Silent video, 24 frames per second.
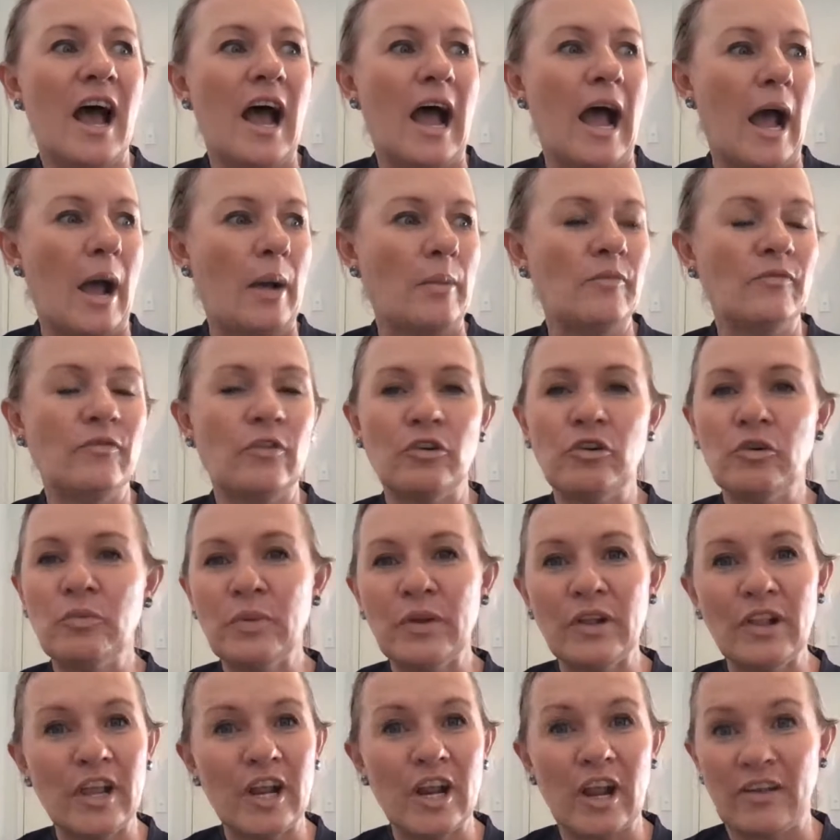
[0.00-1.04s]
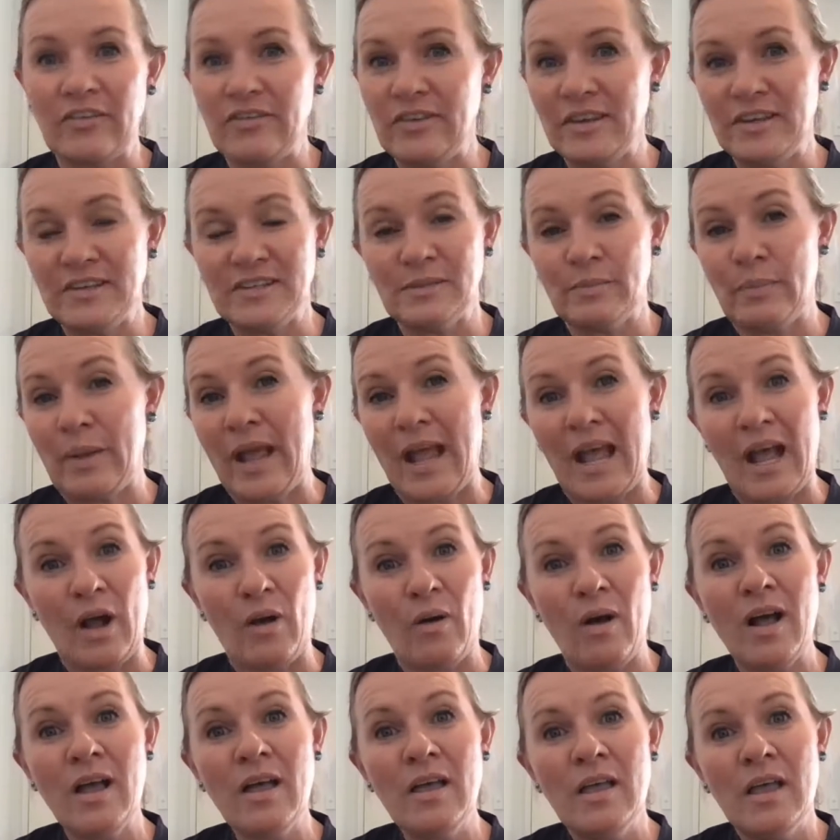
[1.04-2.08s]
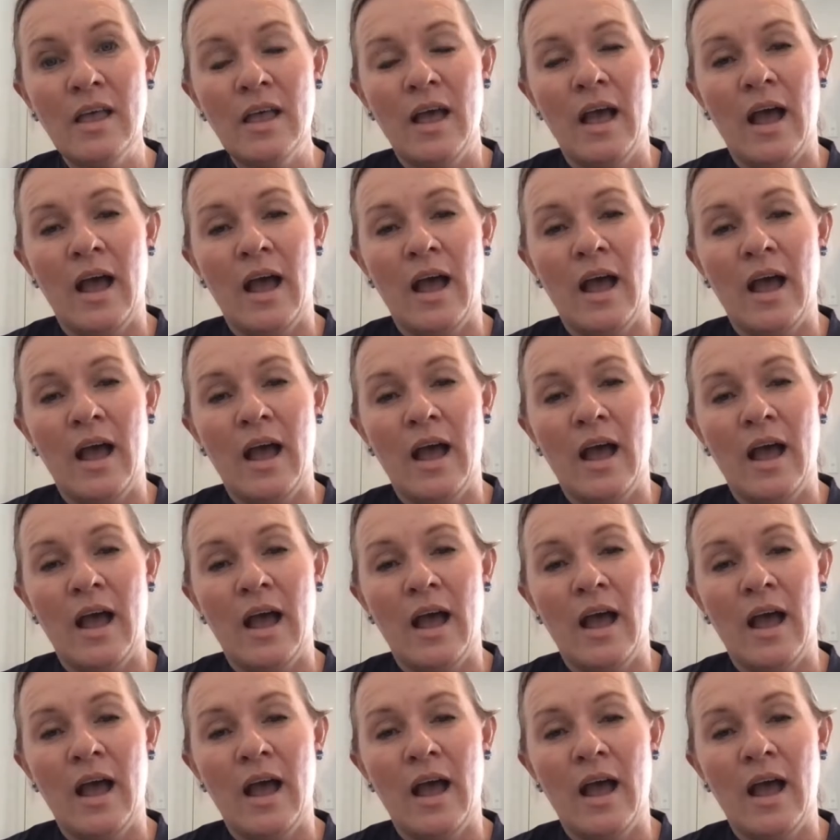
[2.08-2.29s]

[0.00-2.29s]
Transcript: Vulnerability, I think, is power.